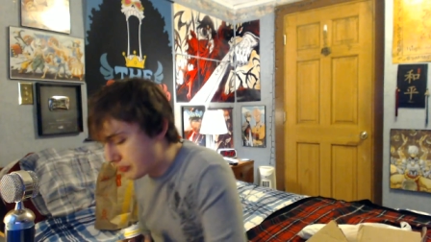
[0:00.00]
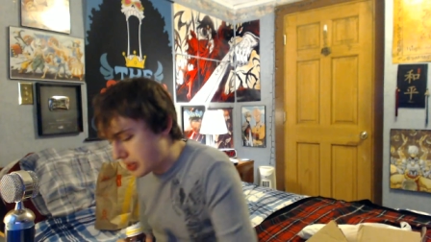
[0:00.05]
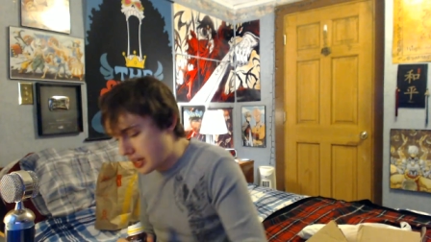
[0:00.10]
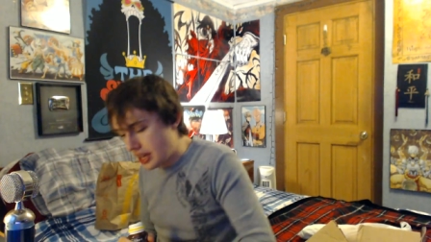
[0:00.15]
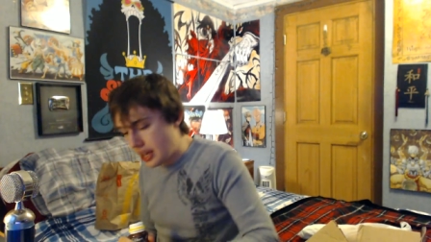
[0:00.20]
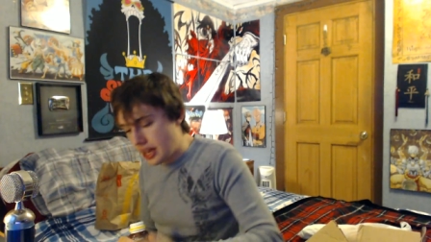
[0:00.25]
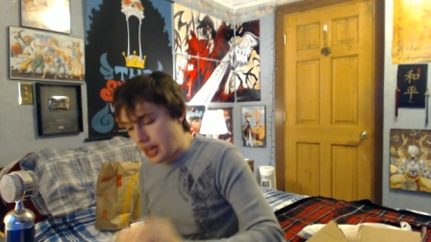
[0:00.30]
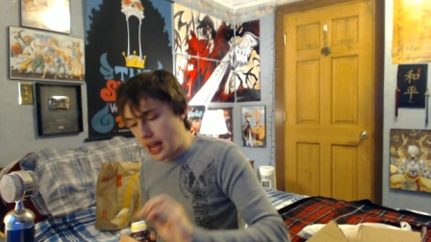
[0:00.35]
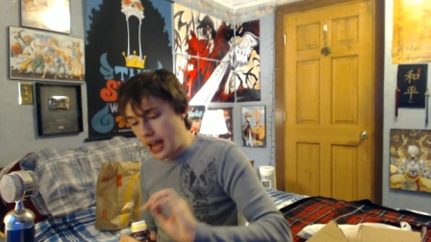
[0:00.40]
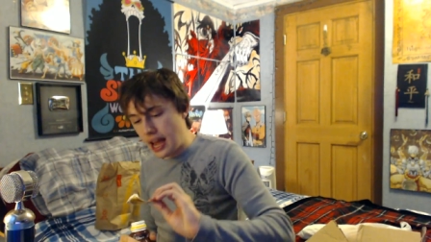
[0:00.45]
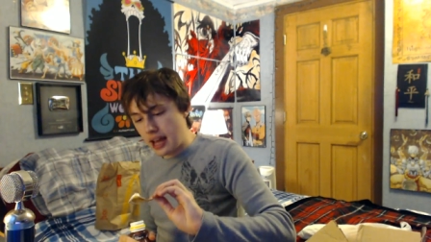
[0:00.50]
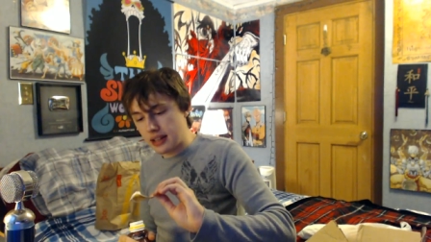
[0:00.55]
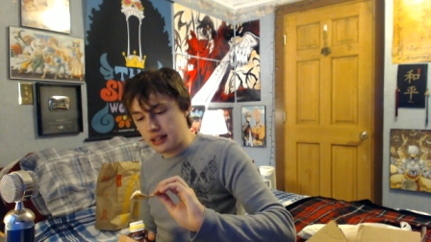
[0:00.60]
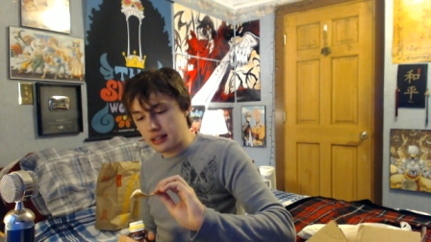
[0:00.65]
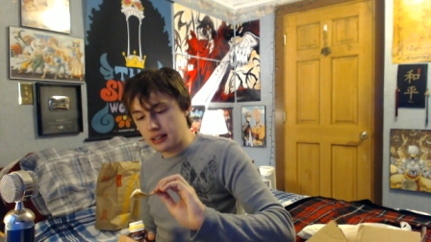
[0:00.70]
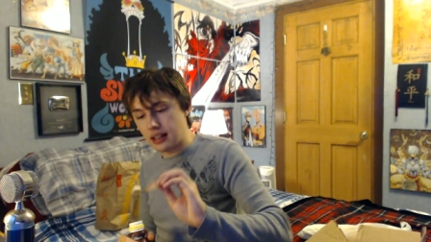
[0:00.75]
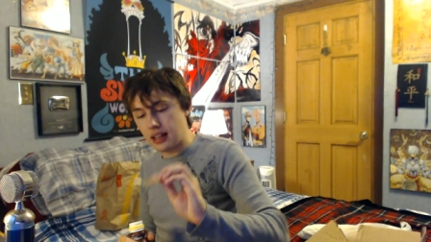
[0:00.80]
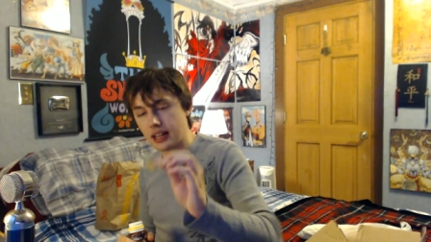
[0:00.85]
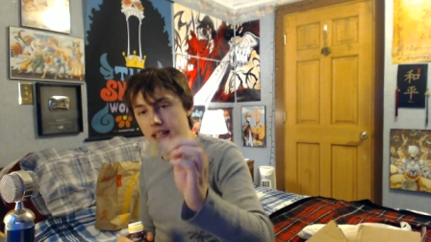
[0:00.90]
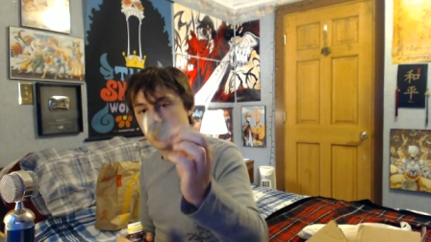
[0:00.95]
had
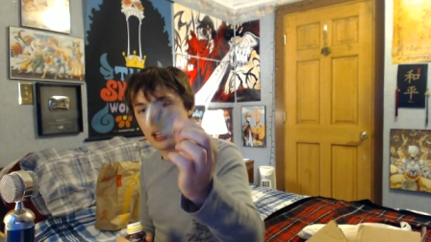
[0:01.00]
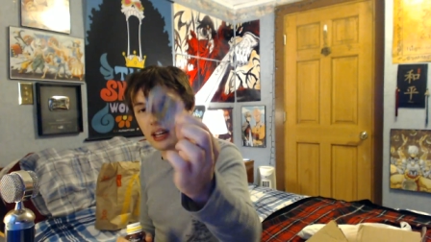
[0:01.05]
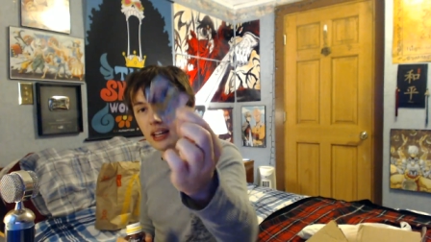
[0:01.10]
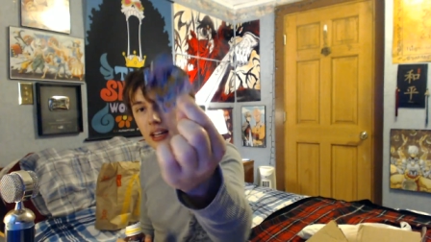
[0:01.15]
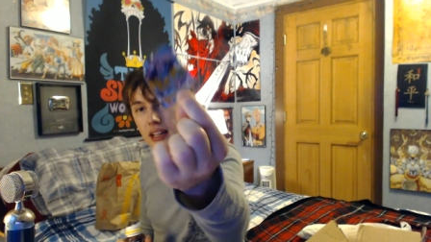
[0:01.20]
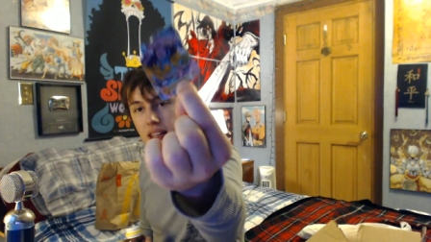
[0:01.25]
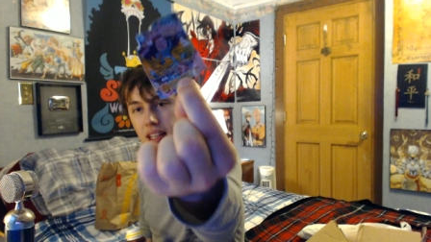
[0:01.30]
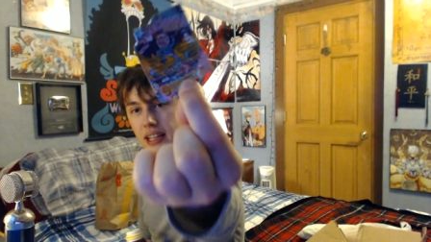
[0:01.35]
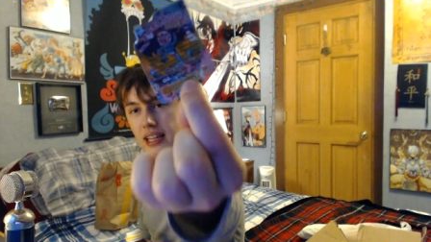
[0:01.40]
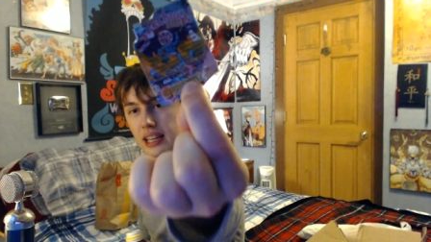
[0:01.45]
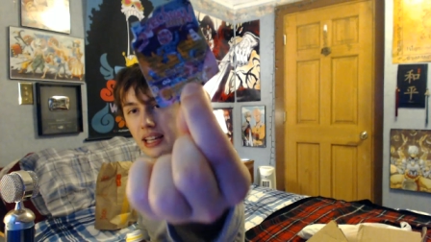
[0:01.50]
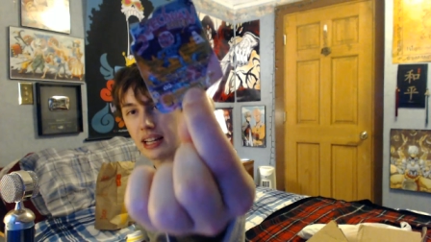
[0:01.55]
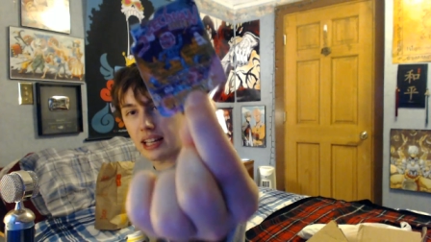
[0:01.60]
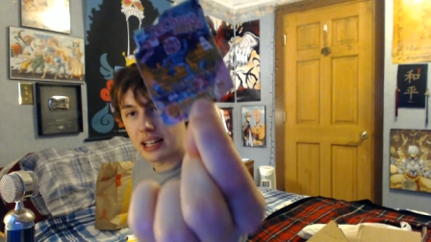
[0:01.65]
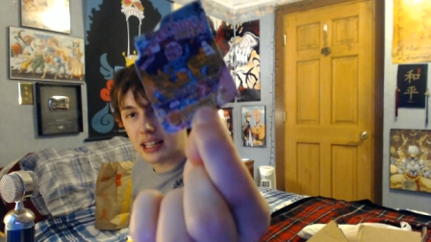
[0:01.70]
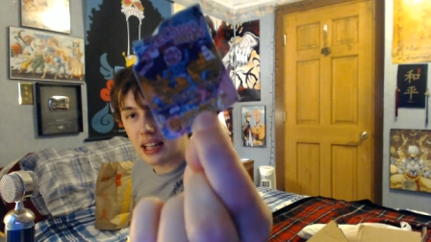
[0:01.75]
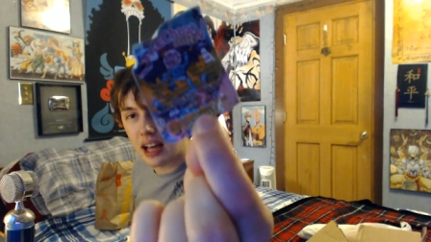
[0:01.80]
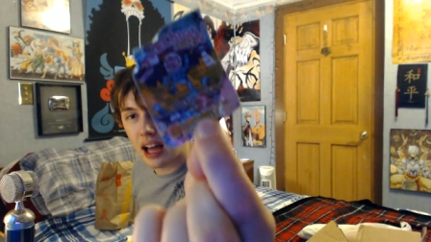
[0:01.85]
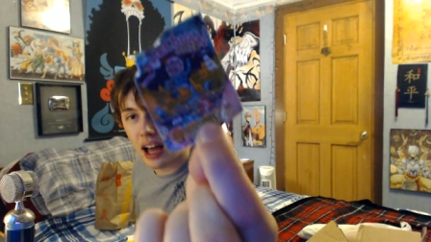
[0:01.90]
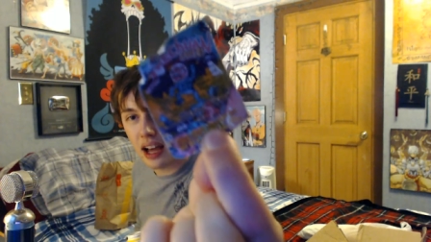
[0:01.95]
like eh, like it,
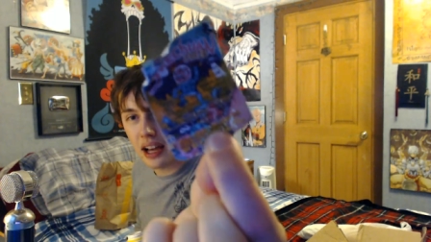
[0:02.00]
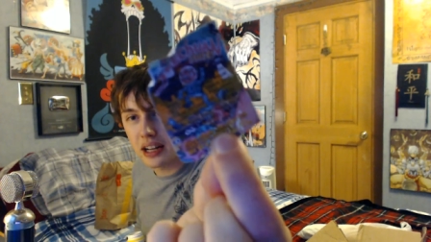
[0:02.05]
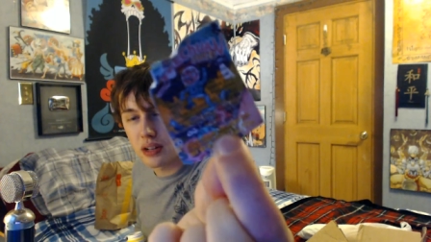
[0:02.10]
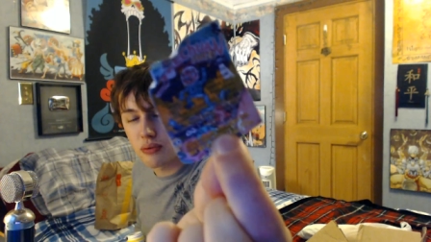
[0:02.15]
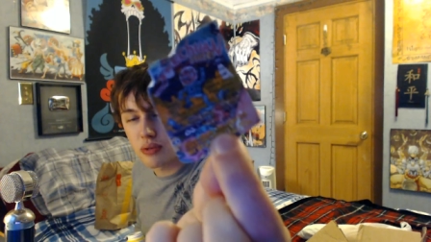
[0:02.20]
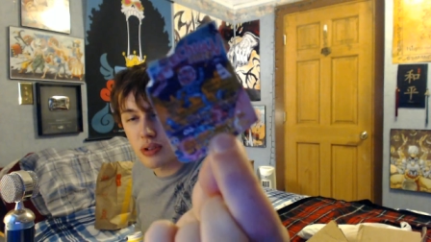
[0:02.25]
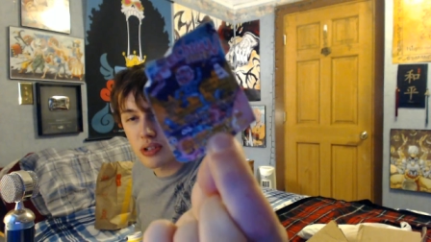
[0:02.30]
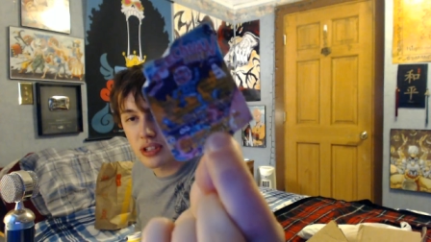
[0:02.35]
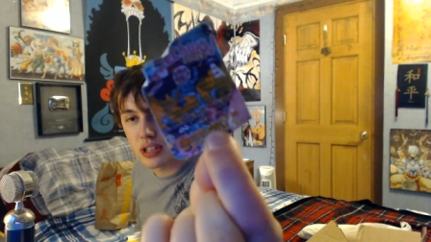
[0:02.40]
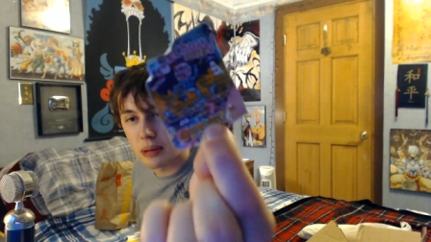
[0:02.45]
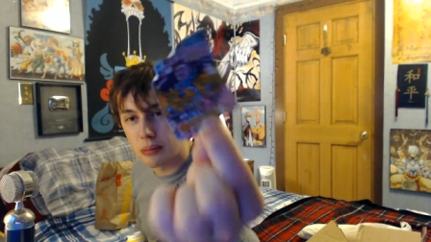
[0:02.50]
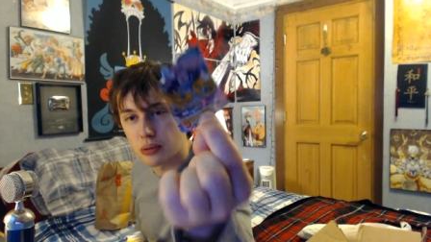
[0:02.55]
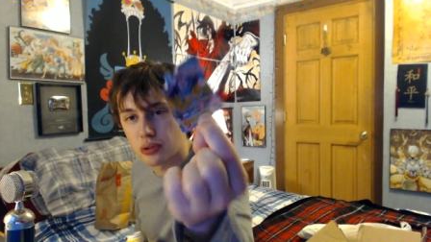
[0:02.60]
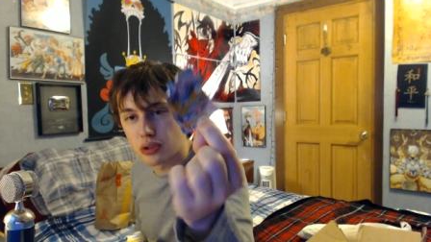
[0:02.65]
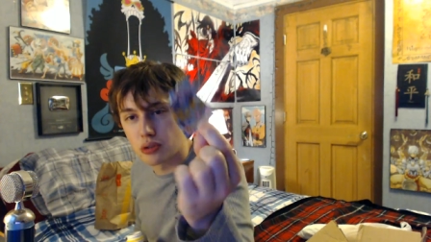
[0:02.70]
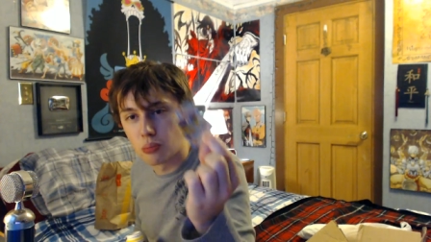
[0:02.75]
it kind of resembles